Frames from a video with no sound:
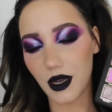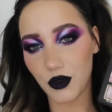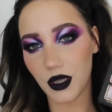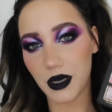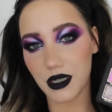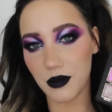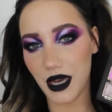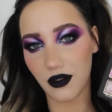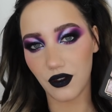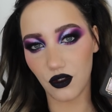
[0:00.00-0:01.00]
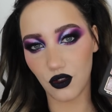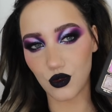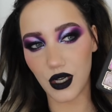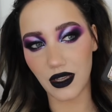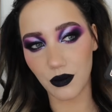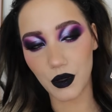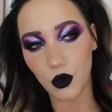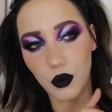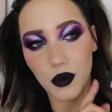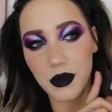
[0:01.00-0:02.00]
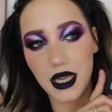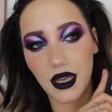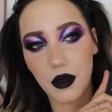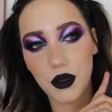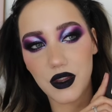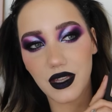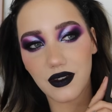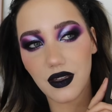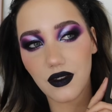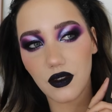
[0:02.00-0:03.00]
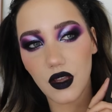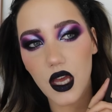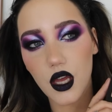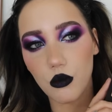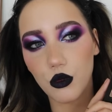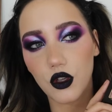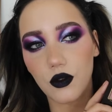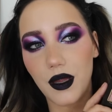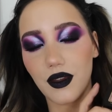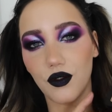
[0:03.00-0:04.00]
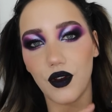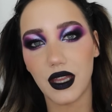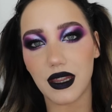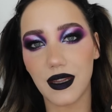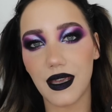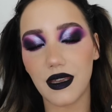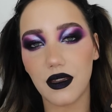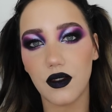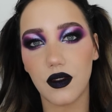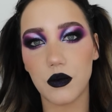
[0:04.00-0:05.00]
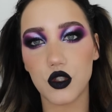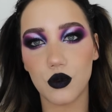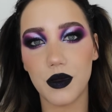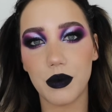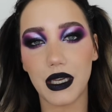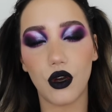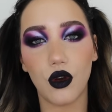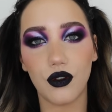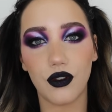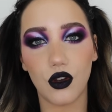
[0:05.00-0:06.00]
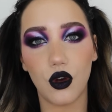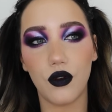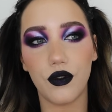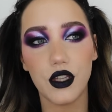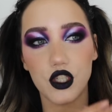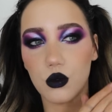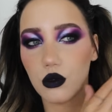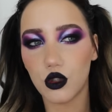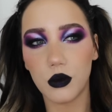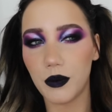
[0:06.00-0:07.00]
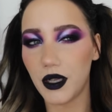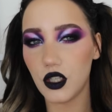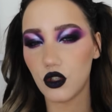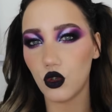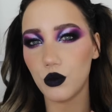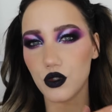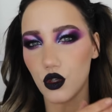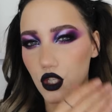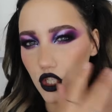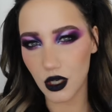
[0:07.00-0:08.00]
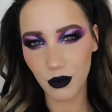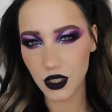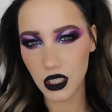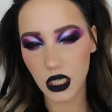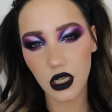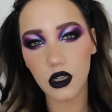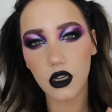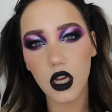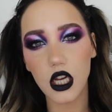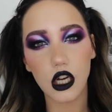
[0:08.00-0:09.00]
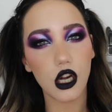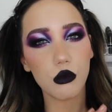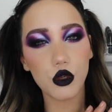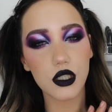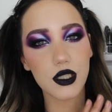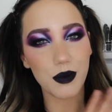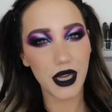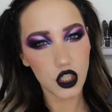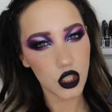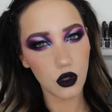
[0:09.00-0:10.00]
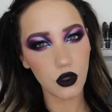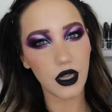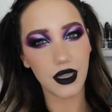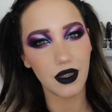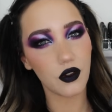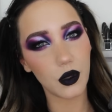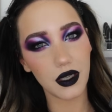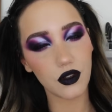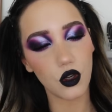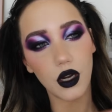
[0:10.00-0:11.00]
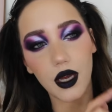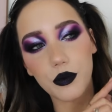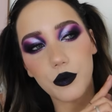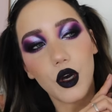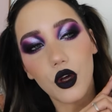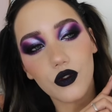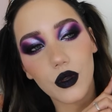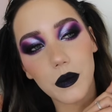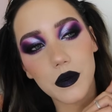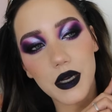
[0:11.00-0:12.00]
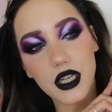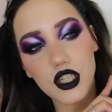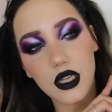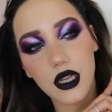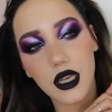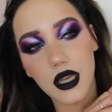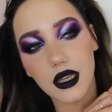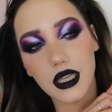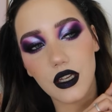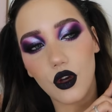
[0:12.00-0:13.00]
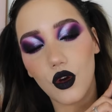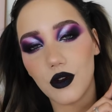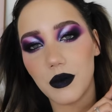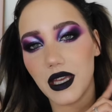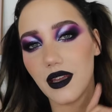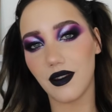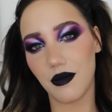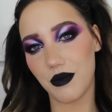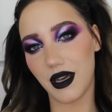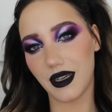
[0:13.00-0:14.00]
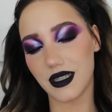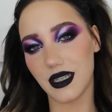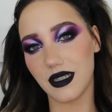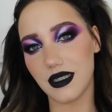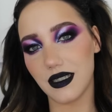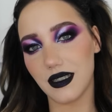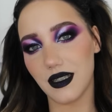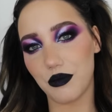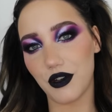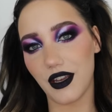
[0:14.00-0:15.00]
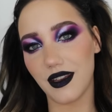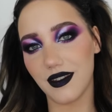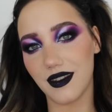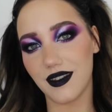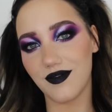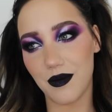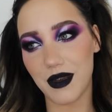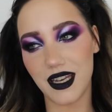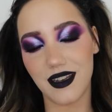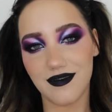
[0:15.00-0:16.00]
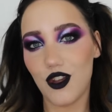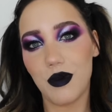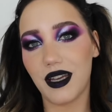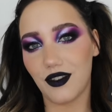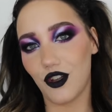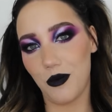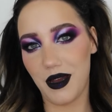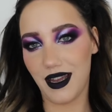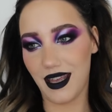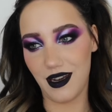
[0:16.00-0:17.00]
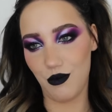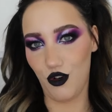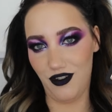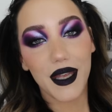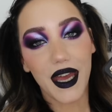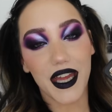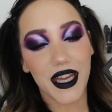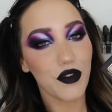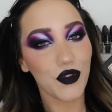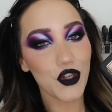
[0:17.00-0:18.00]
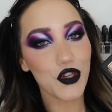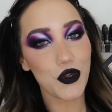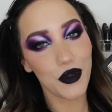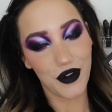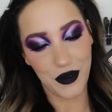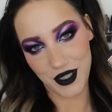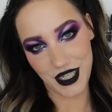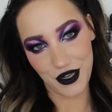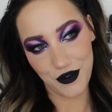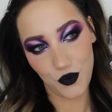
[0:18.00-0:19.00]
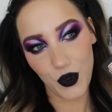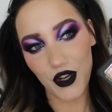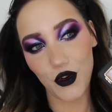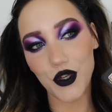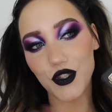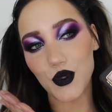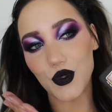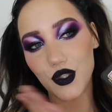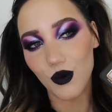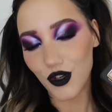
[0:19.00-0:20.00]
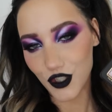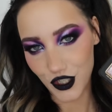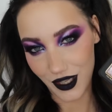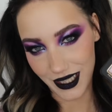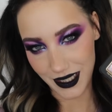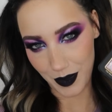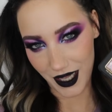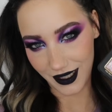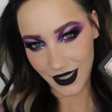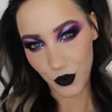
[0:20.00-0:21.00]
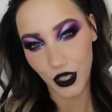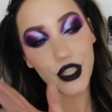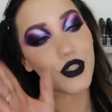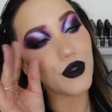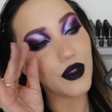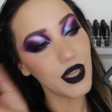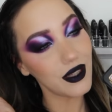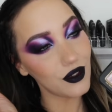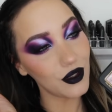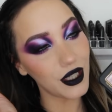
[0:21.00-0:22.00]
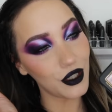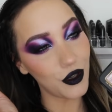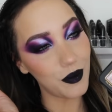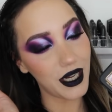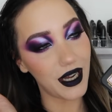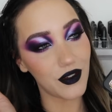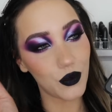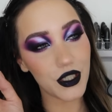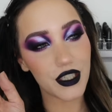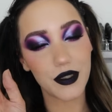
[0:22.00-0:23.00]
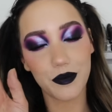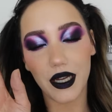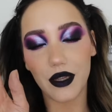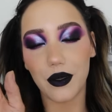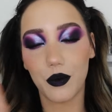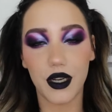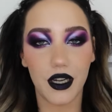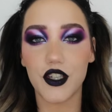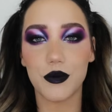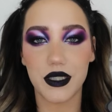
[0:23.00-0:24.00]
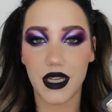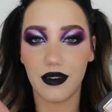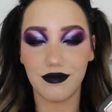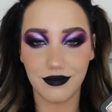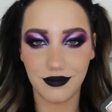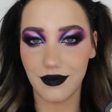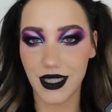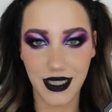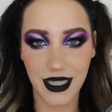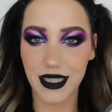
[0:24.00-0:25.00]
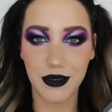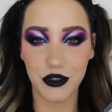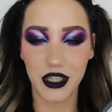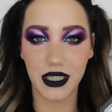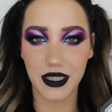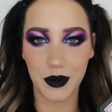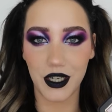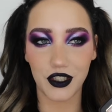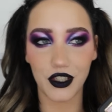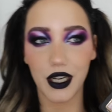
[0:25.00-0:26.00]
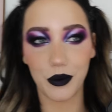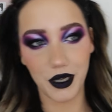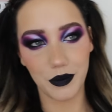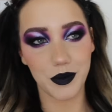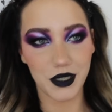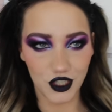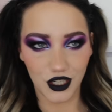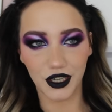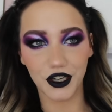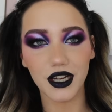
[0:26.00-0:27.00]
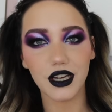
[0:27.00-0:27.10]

I'm really bad at maths, so don't ask me what it would make it, but this is more expensive. I think someone told me because of the duochrome and multichromes, or the shimmers in here are more special, and that's why it's gone up. But also, I would imagine the economy has impacted the price. I mean, who buys Lurpak anymore? But yeah, if you're new around here, we are going to swatch this palette. We're going to do this look here on my eyes, which is, by the way, 100% a Stacey Marie inspired look. I'll put up a picture here.